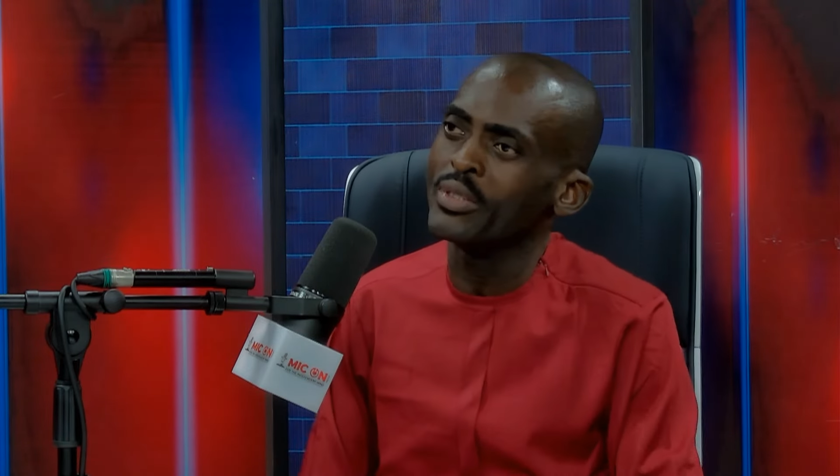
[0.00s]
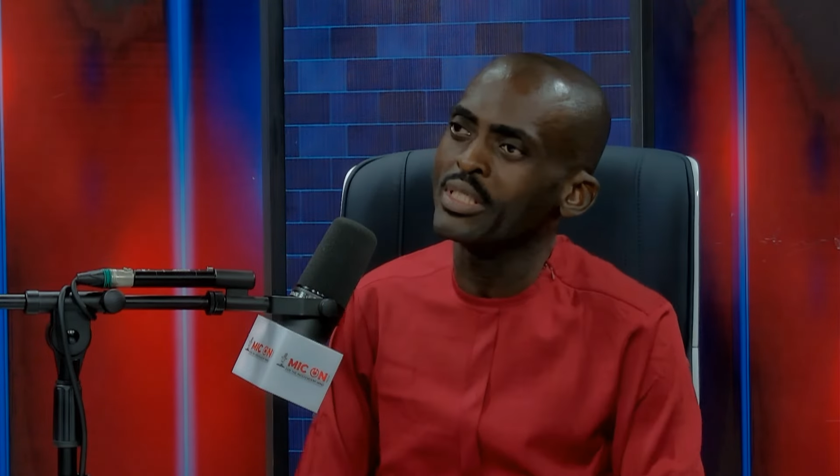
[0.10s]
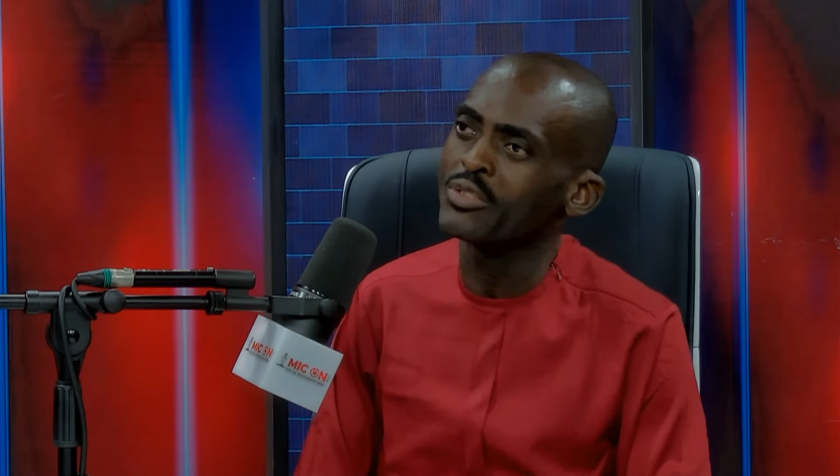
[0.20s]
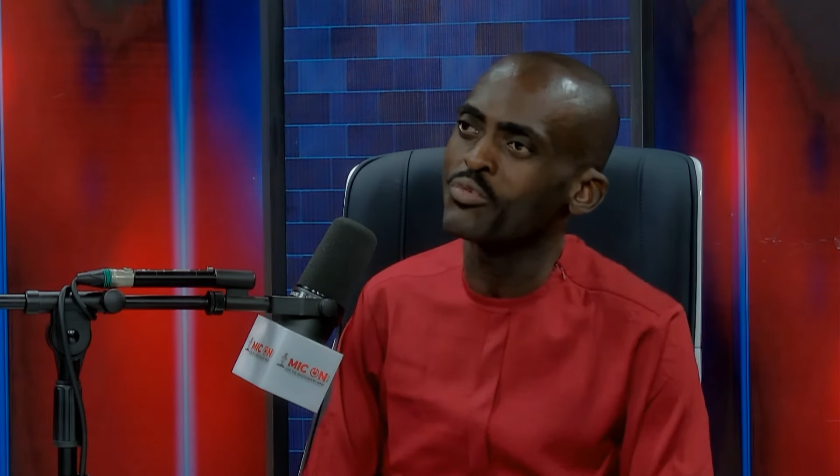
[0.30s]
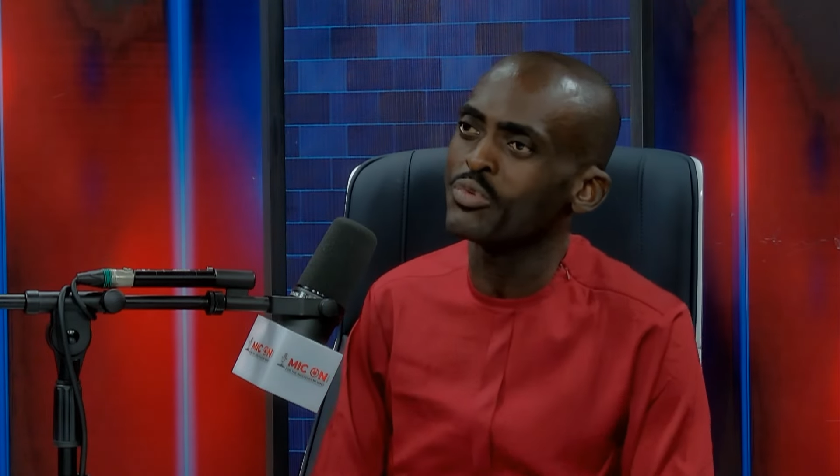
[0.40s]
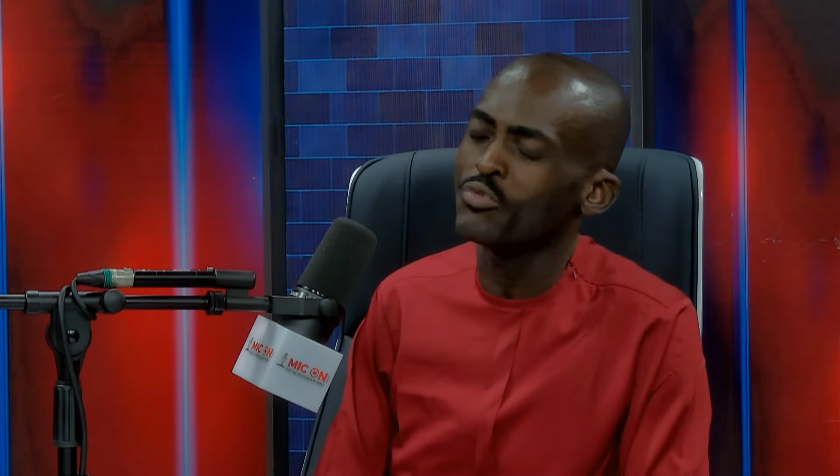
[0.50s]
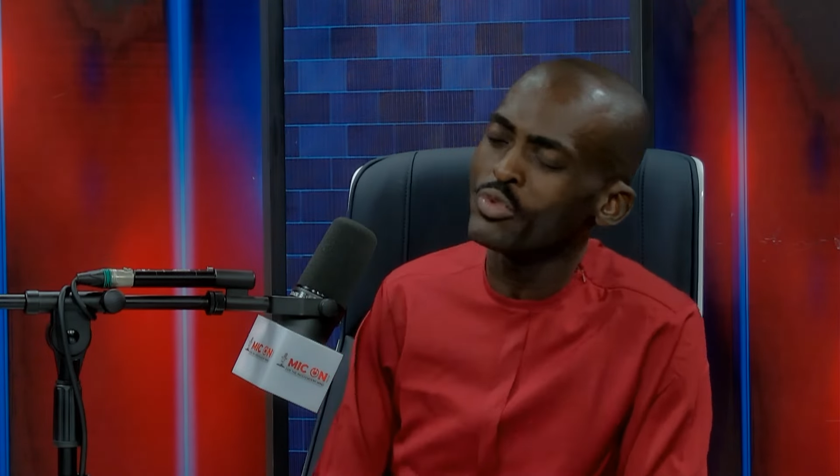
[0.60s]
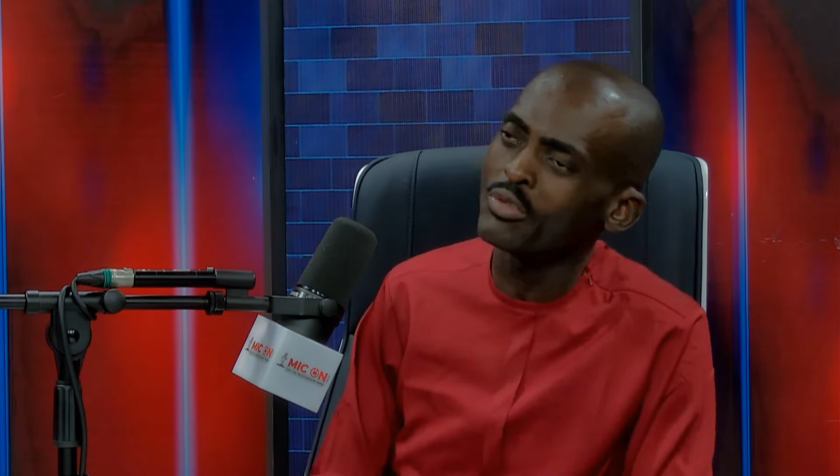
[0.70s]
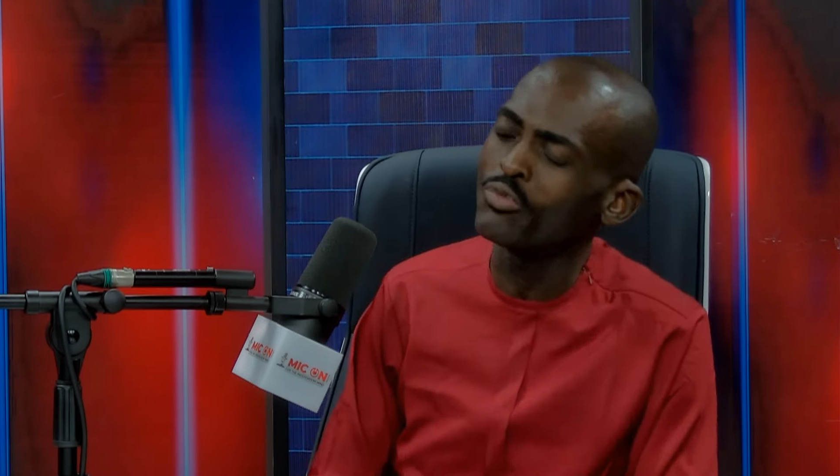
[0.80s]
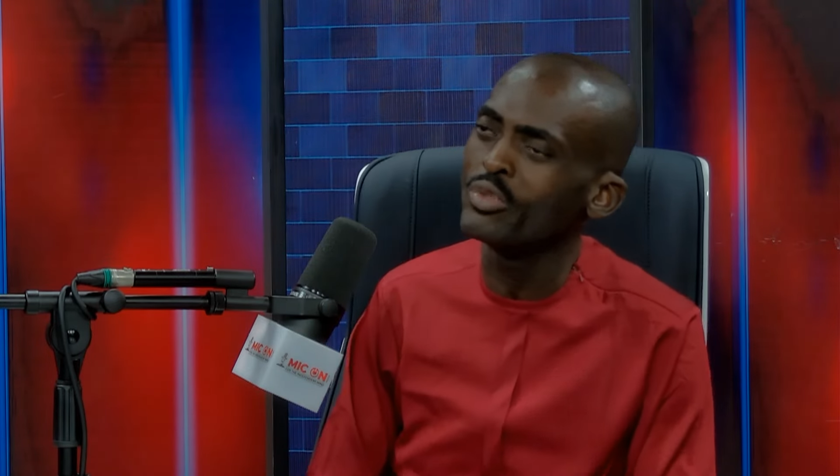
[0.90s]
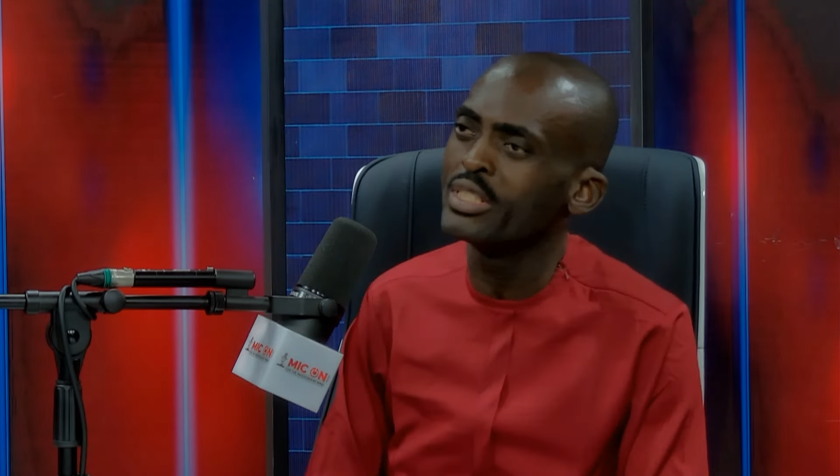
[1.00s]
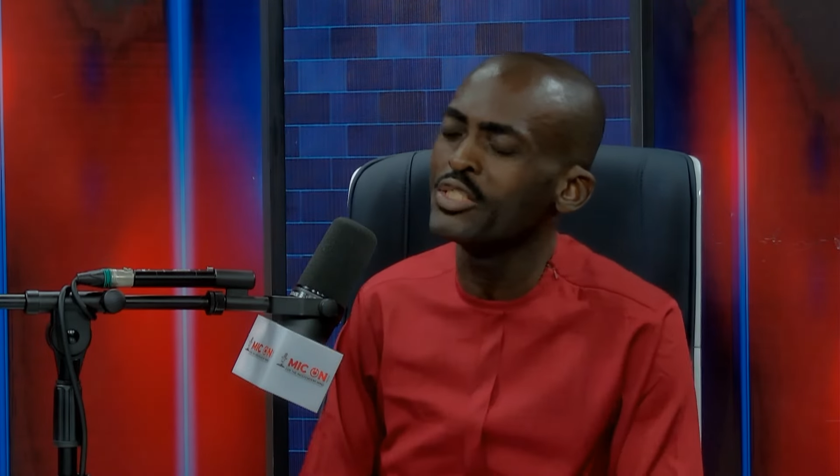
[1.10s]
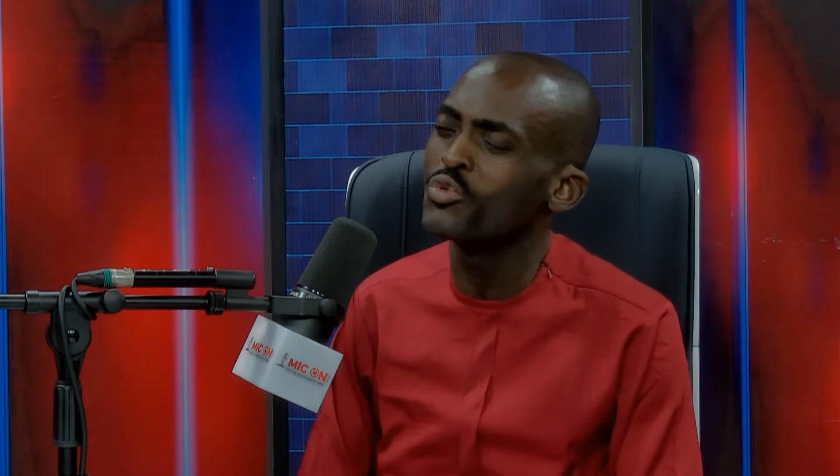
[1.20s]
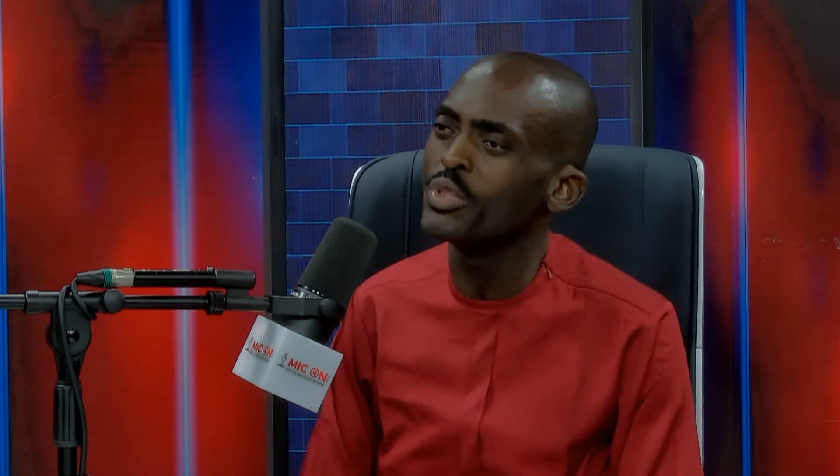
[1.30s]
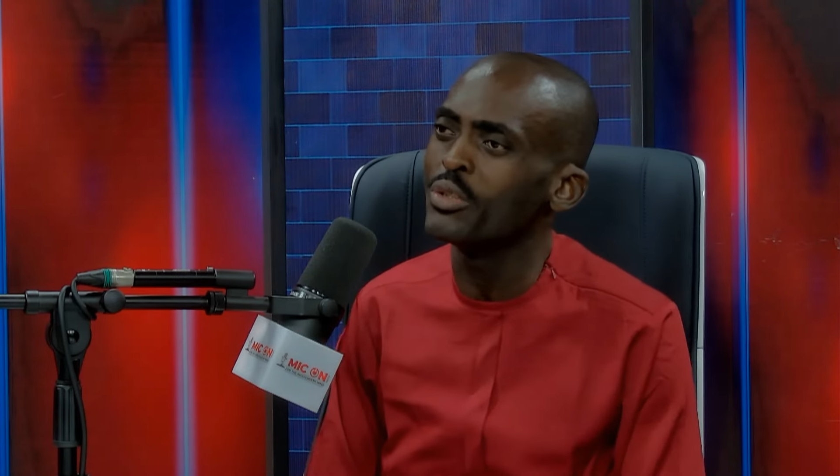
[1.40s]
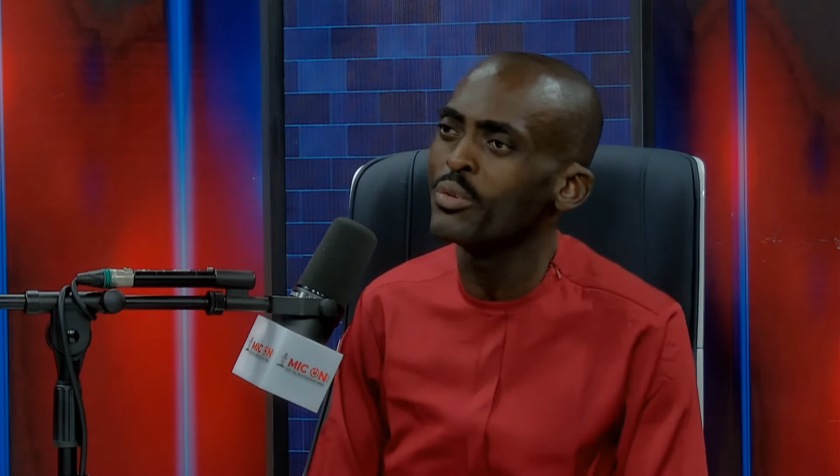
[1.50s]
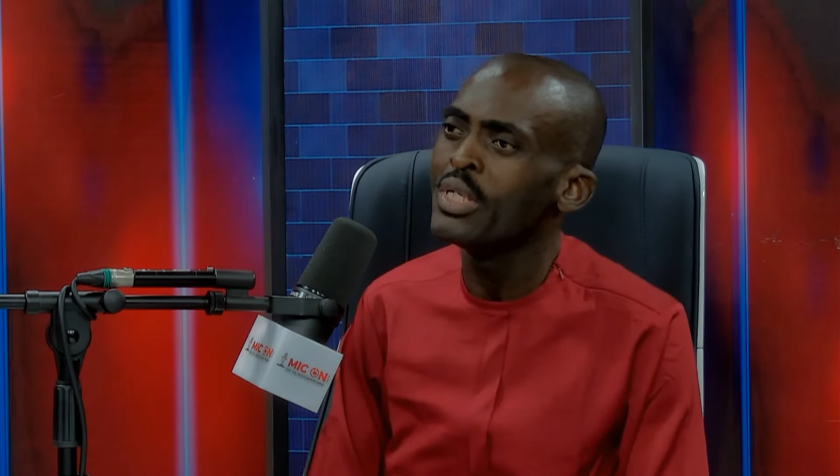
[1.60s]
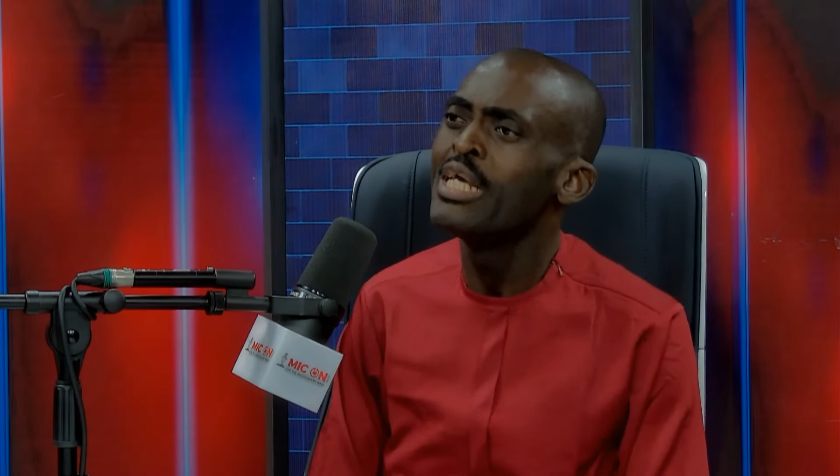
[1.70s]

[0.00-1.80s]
his widow.